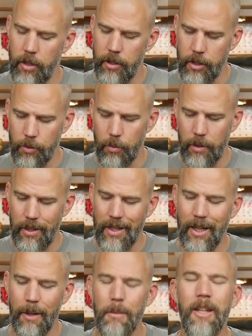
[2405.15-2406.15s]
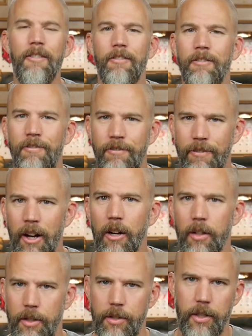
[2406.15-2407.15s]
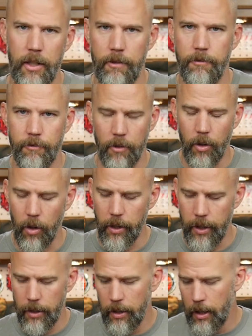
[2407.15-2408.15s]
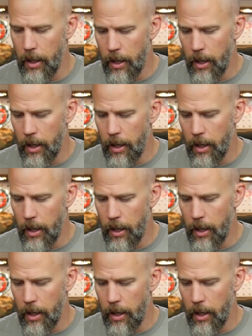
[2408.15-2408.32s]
on this one, and I mean very stiff on it.